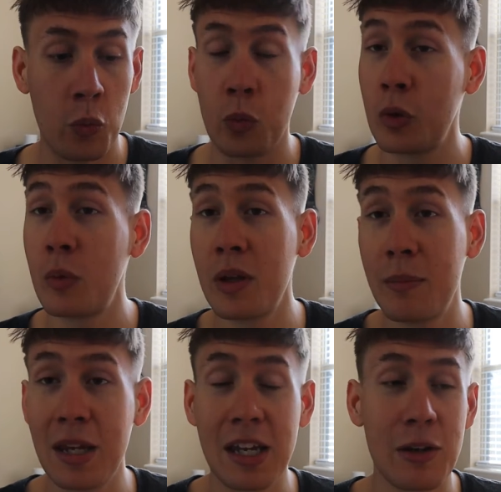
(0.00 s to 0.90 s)
would we
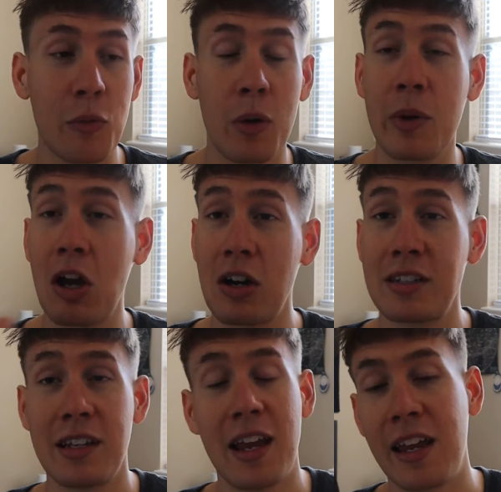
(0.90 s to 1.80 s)
be where we are
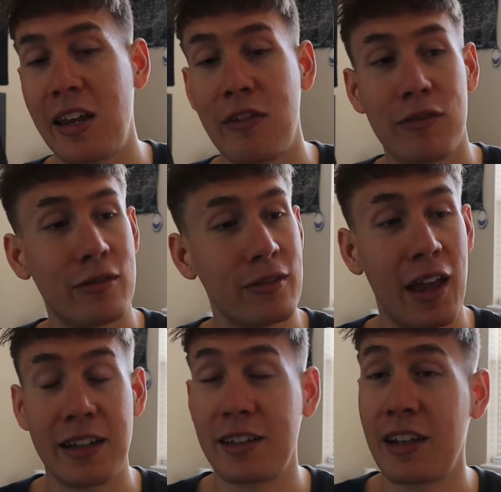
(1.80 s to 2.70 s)
today if
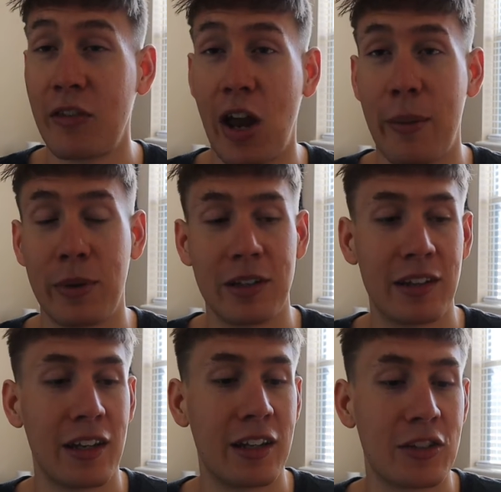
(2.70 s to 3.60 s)
that never
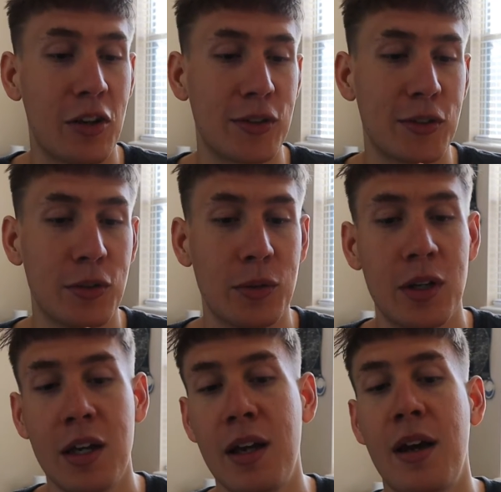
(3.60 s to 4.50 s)
happened? And it's also
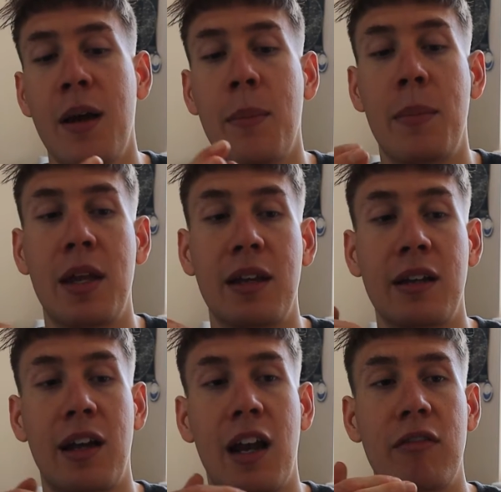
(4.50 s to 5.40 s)

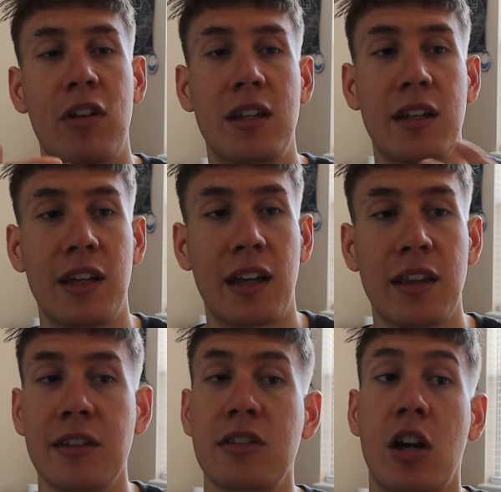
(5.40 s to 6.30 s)
been kind of hinting at
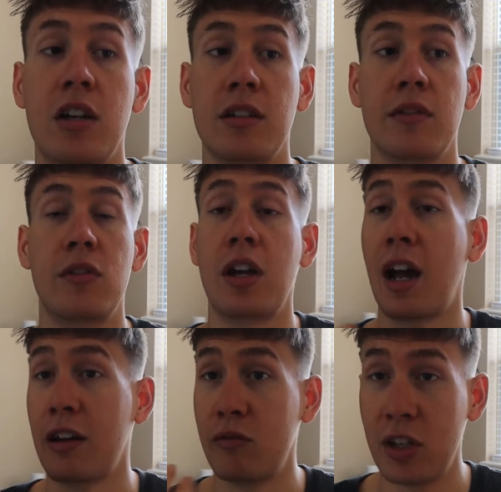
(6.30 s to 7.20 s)
the start of the
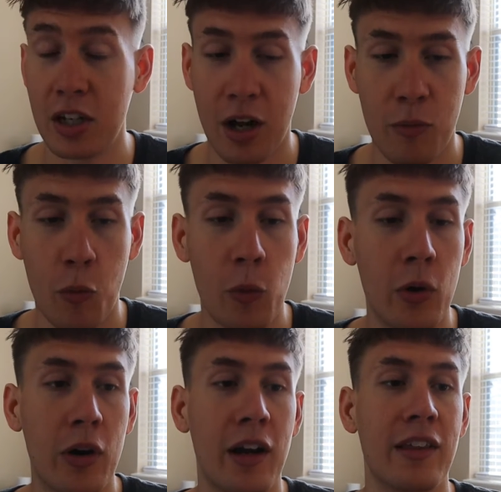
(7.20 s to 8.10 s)
kind of Vietnam
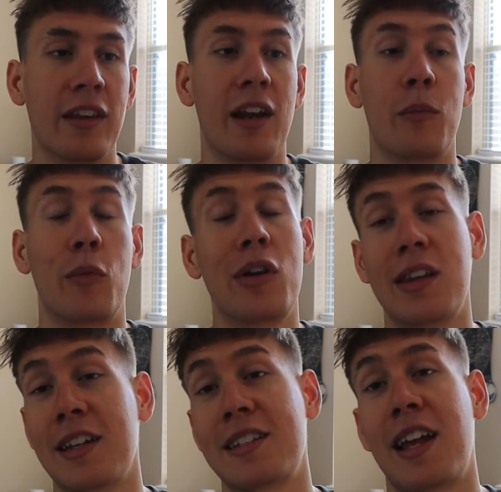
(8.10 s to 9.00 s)
War, and then I'm
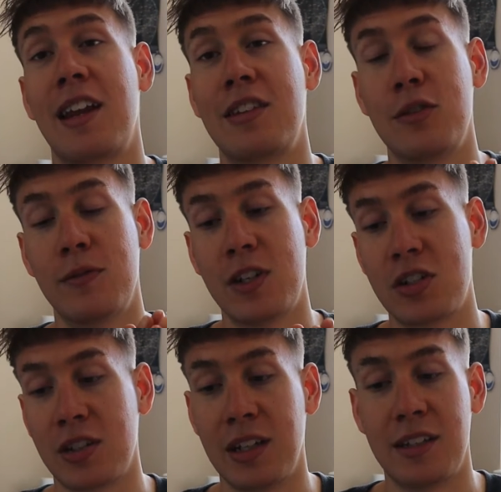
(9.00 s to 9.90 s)
really excited to
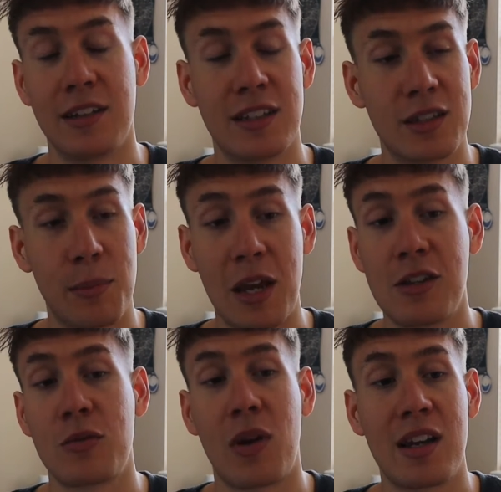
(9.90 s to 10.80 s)
eventually get to the
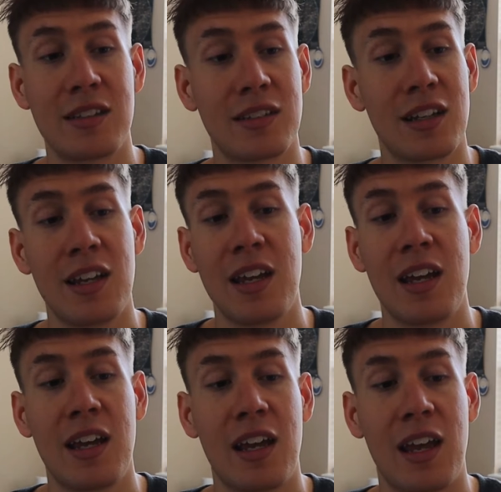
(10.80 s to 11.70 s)
space race,
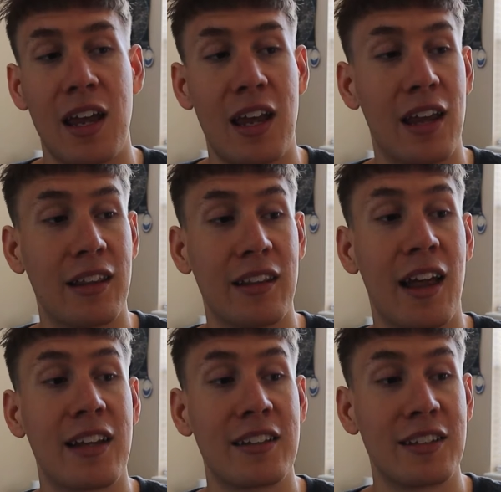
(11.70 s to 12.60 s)
and
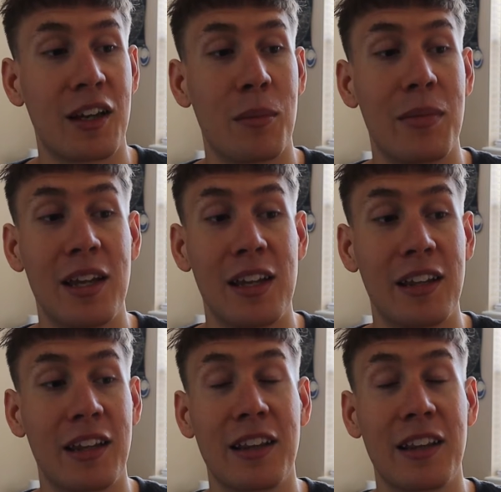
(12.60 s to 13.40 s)
that is going to be